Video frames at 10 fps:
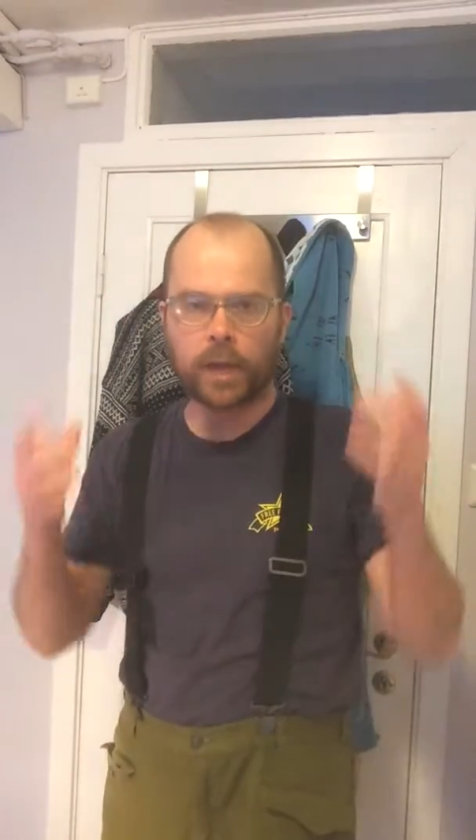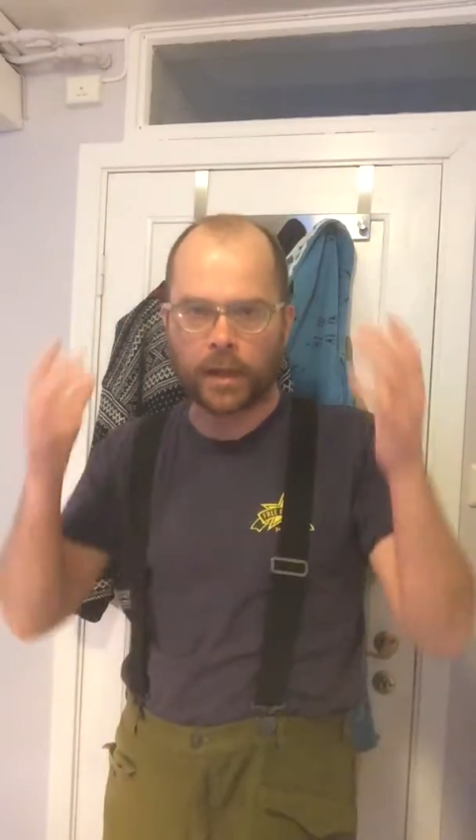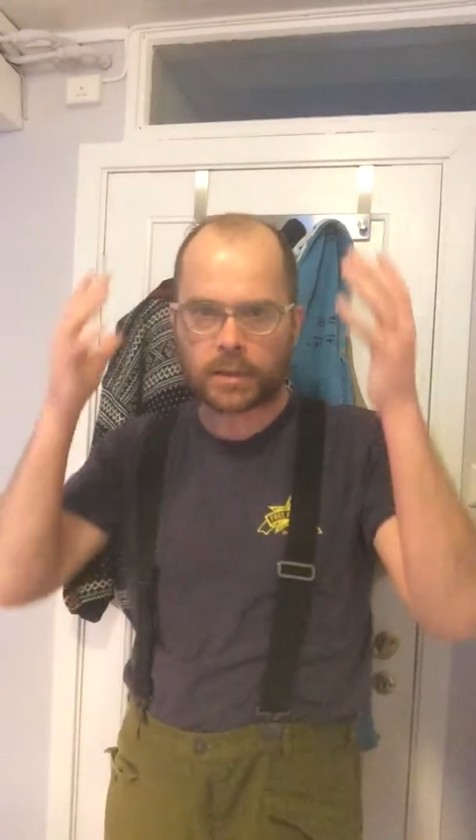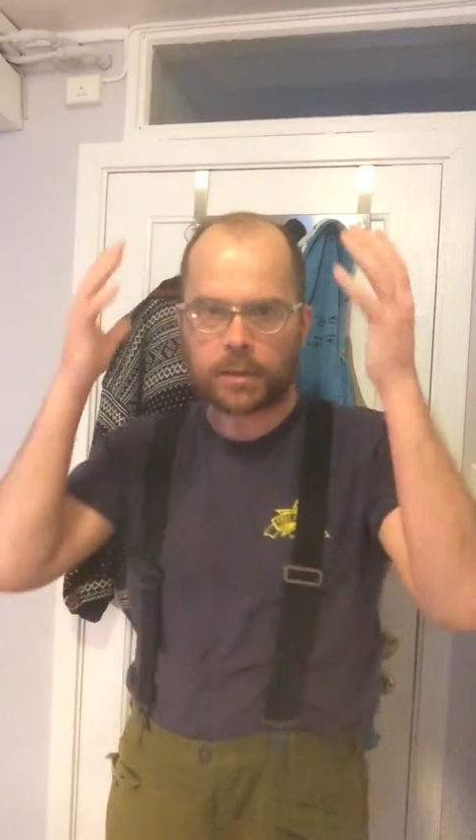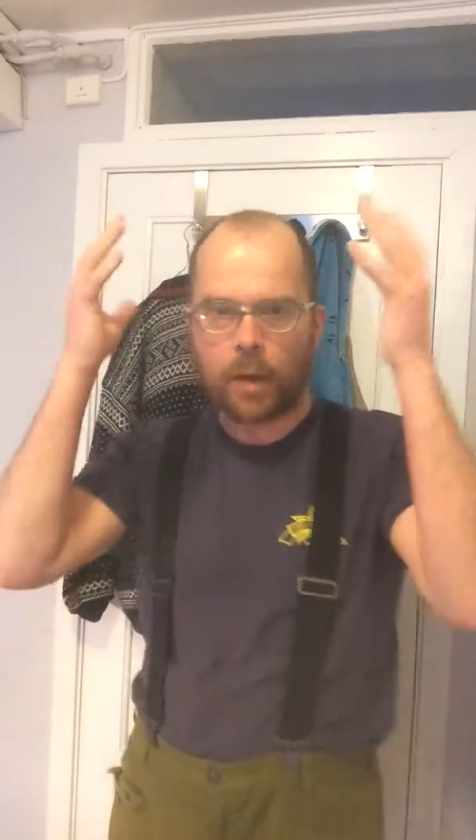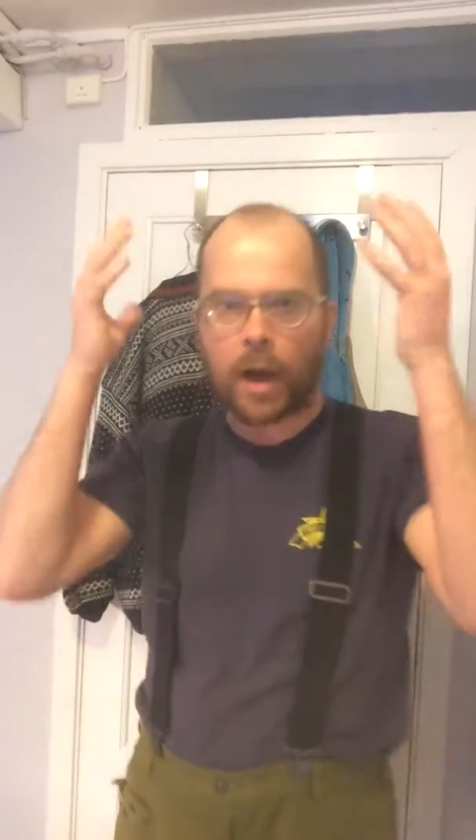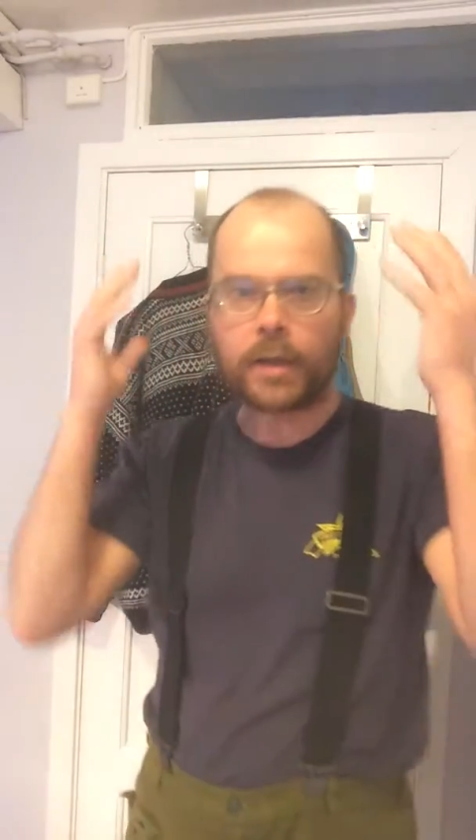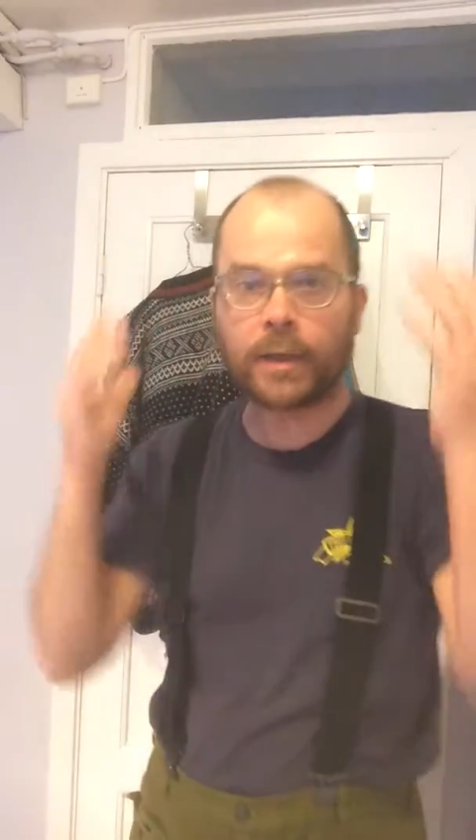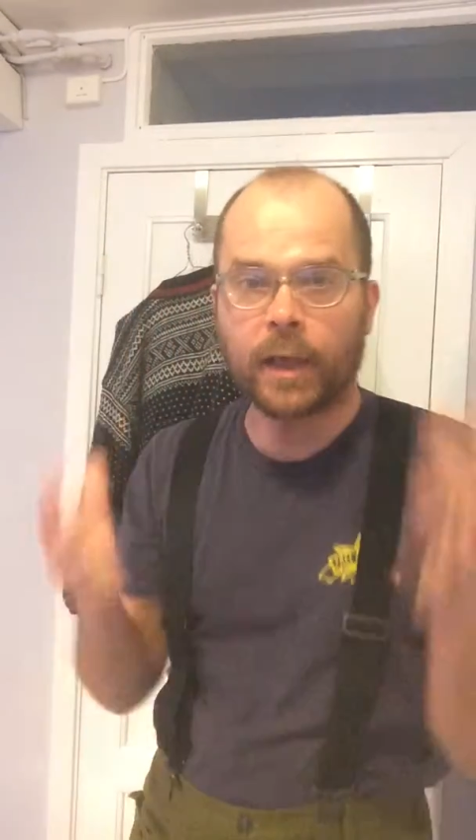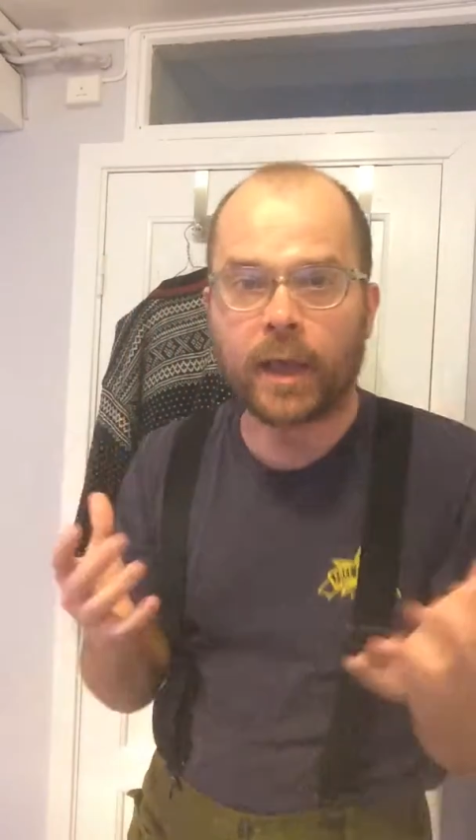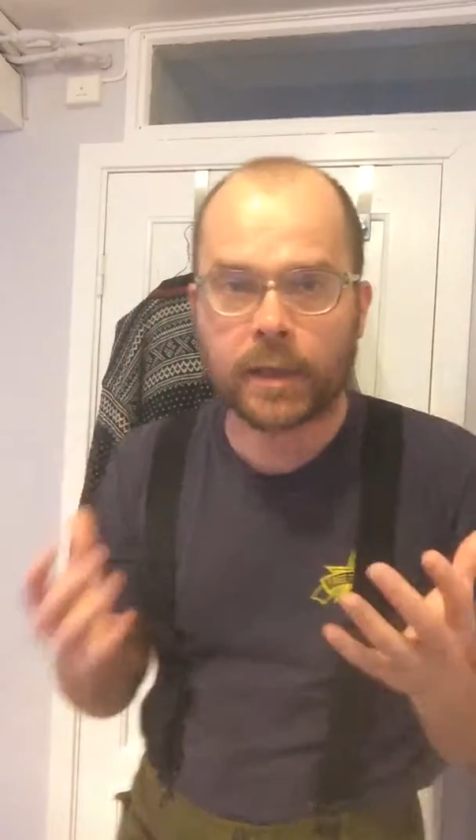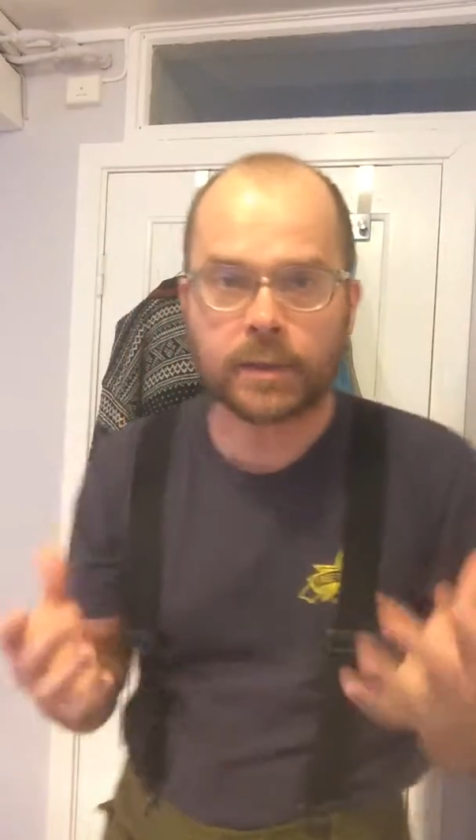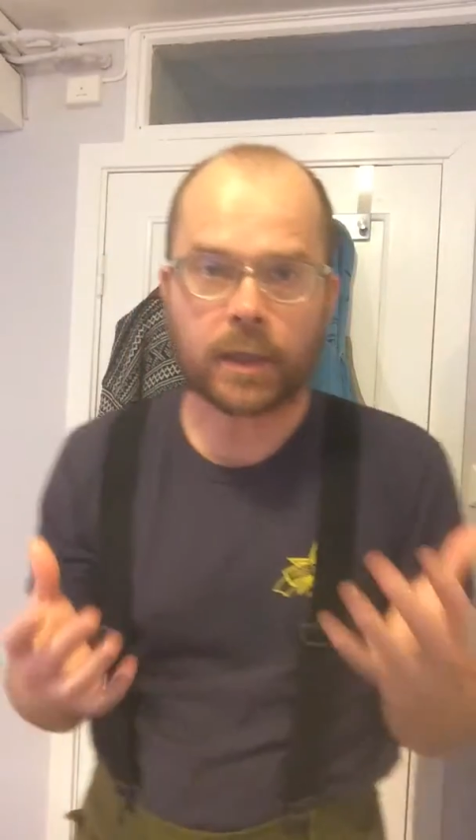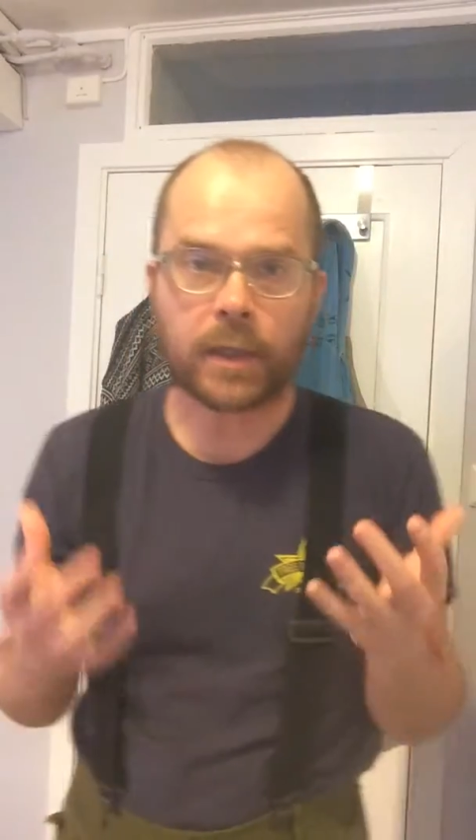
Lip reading: yes, the mind is a